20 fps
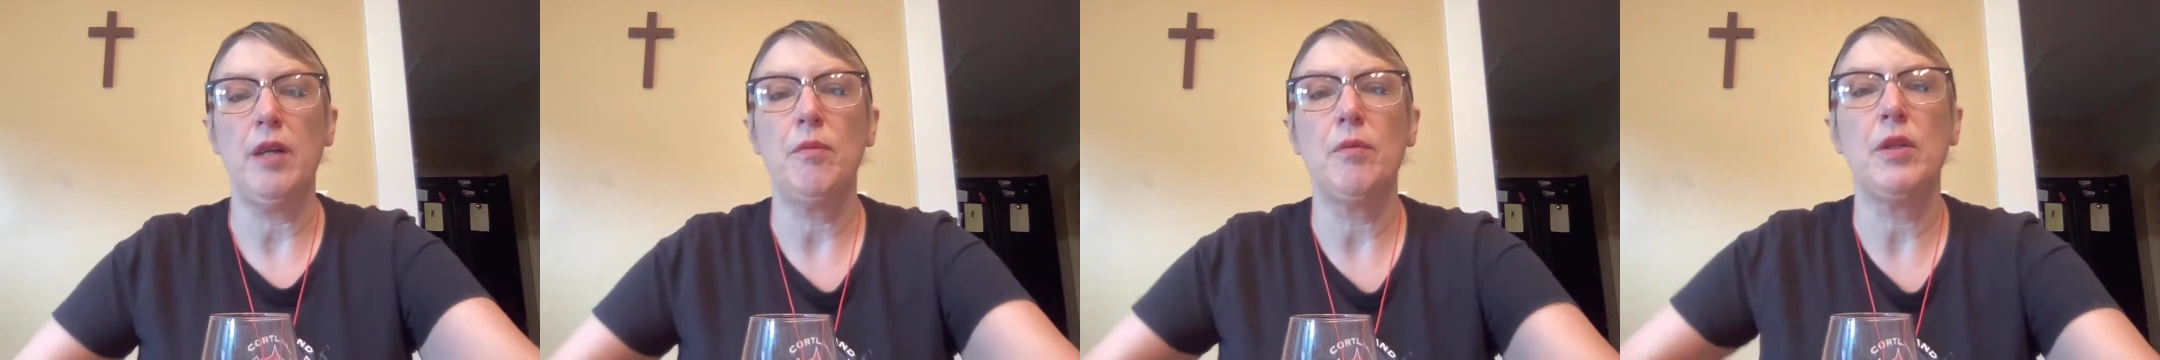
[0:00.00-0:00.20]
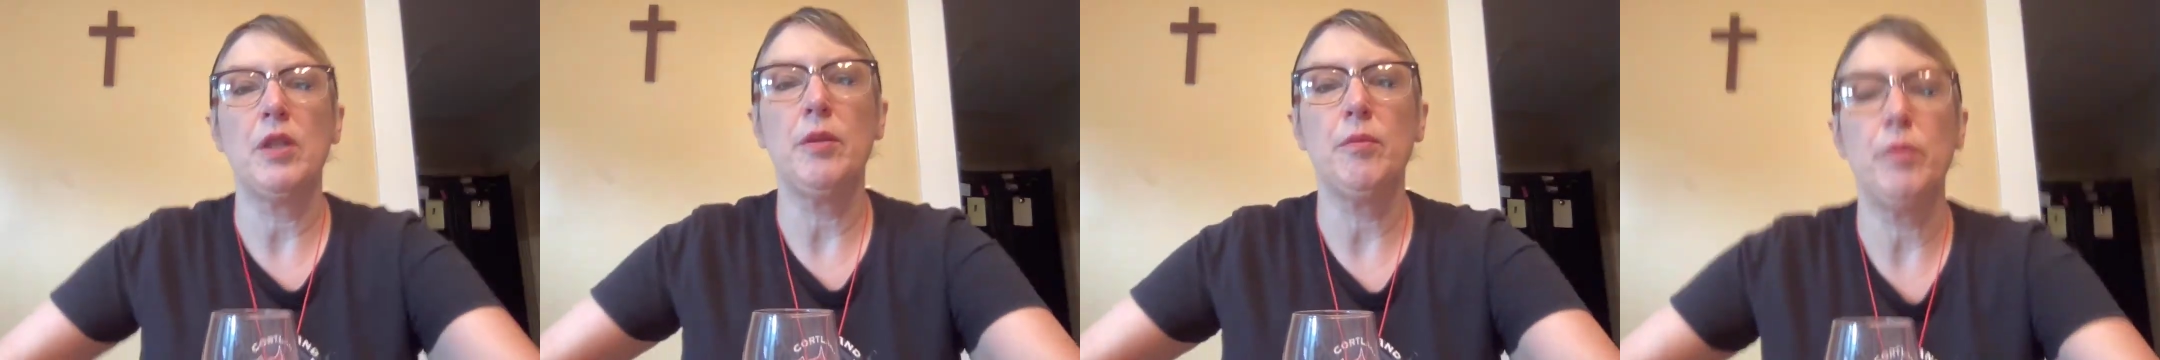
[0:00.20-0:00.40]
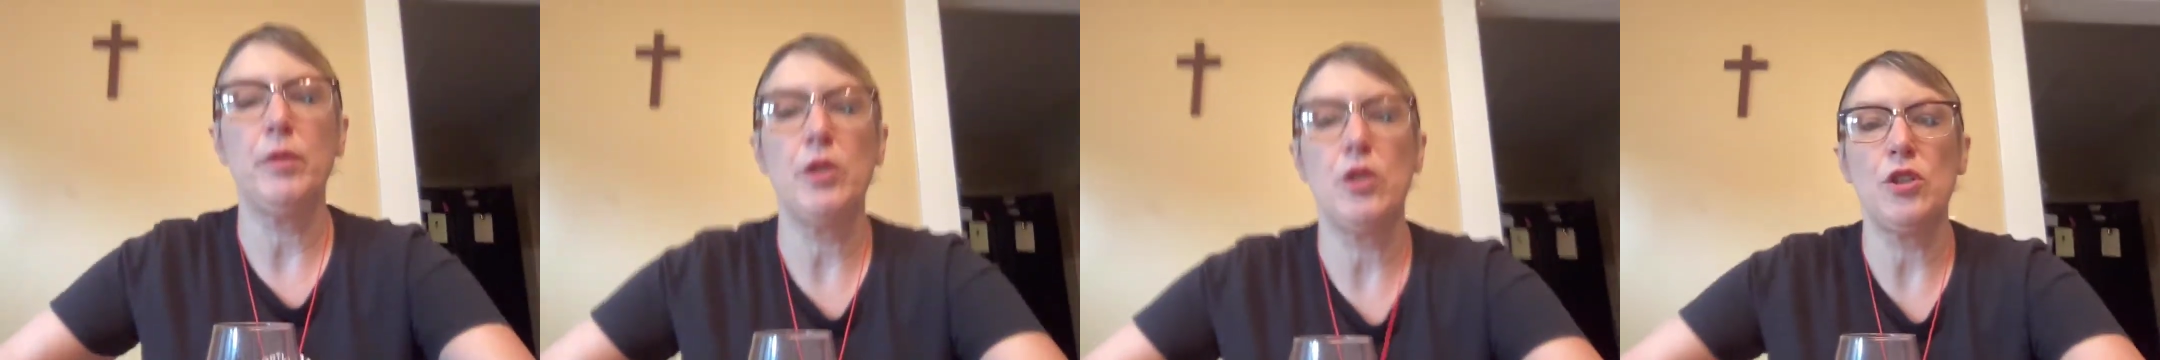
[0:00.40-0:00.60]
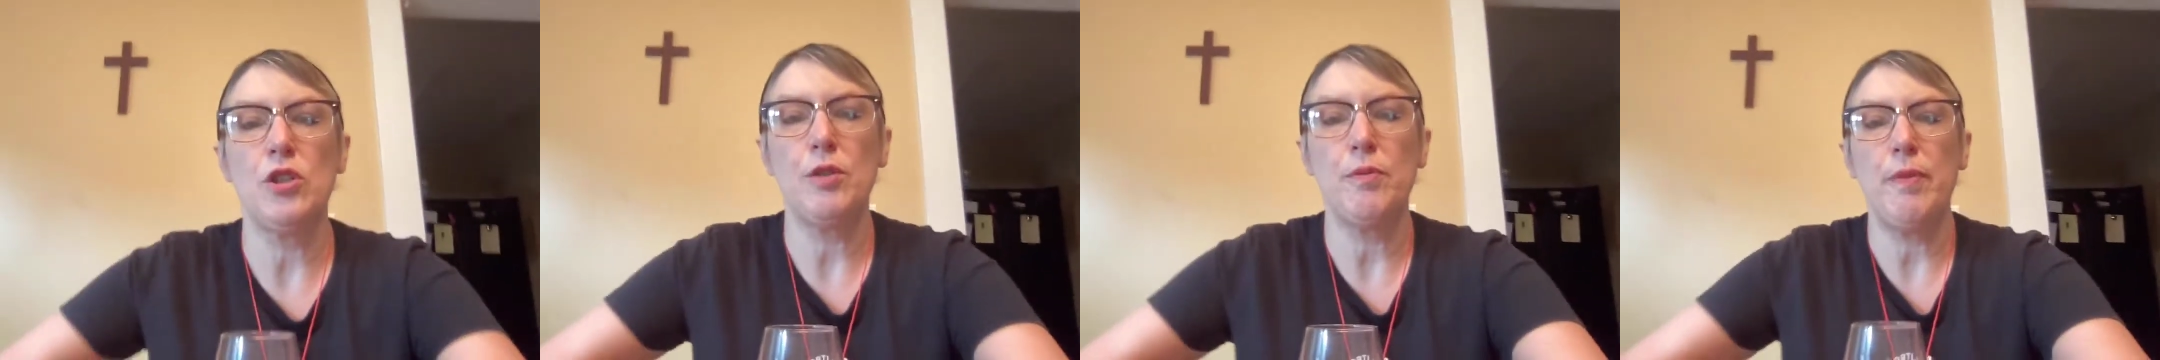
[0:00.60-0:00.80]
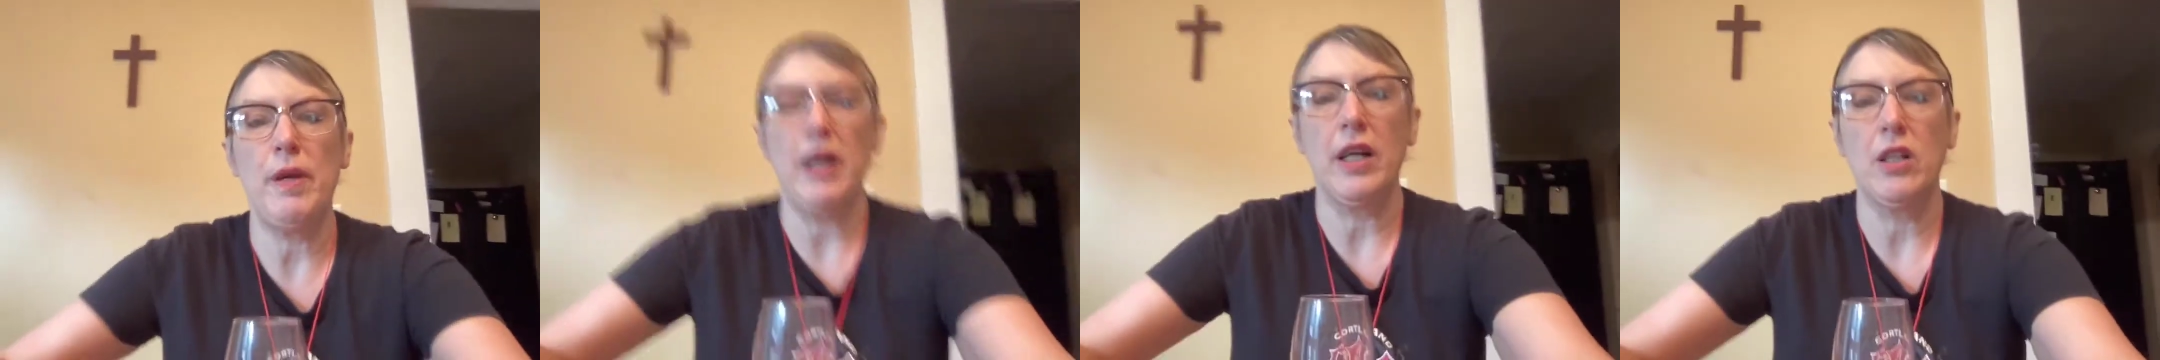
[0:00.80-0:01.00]
I'm gonna push this
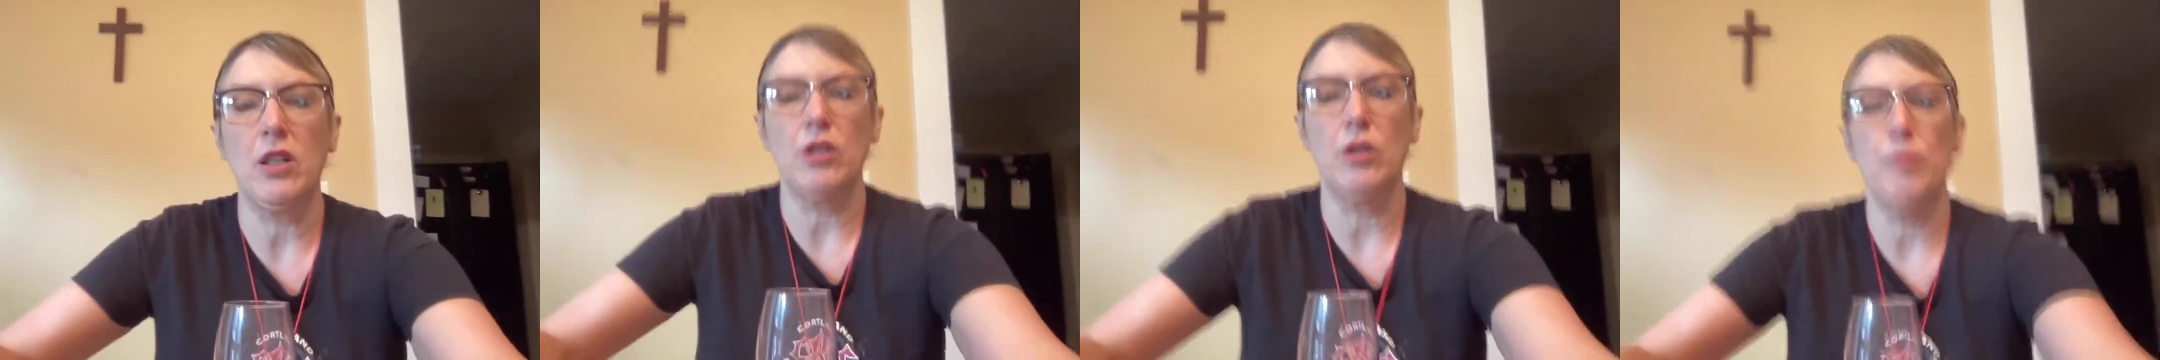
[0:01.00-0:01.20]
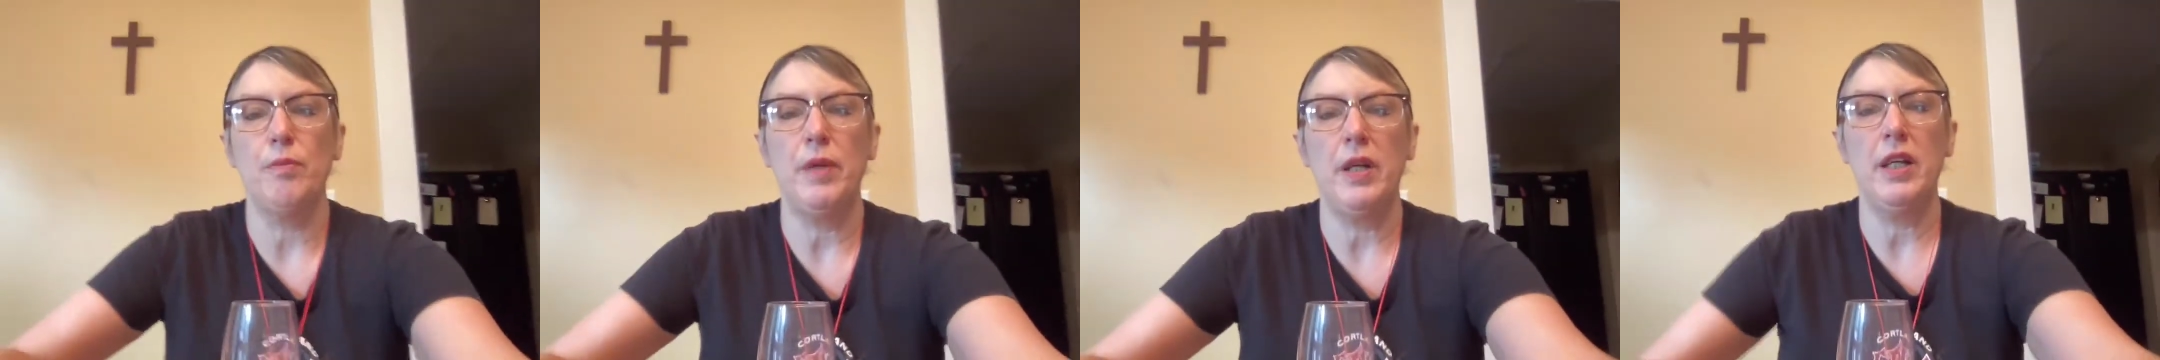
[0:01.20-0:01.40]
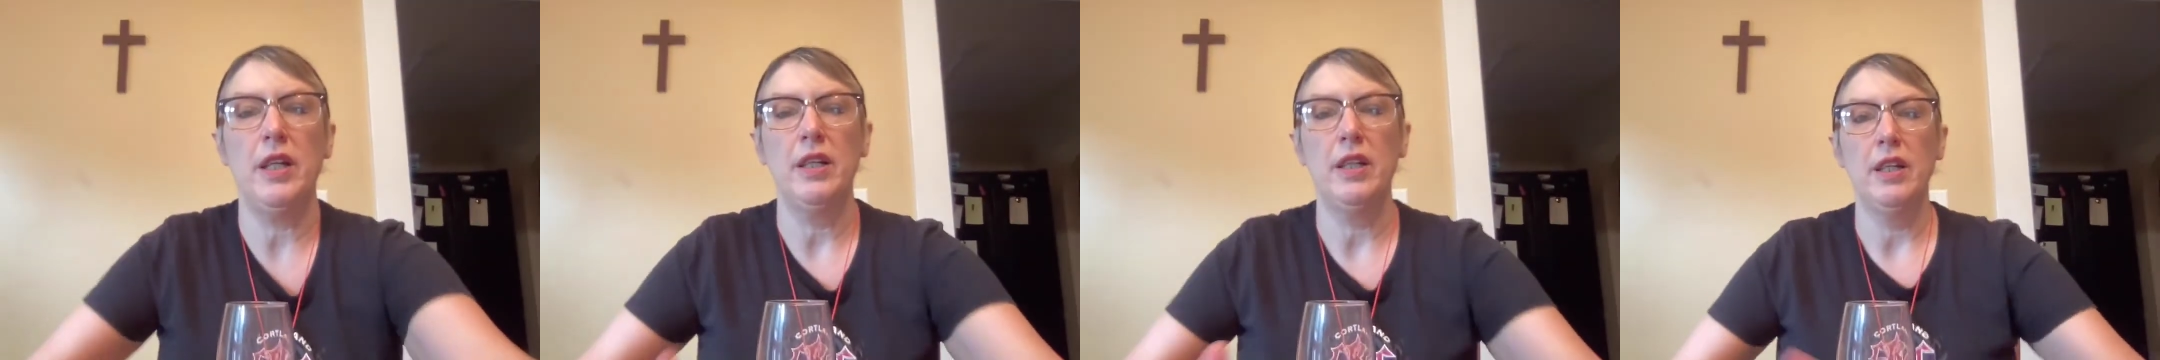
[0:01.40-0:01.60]
back a little bit.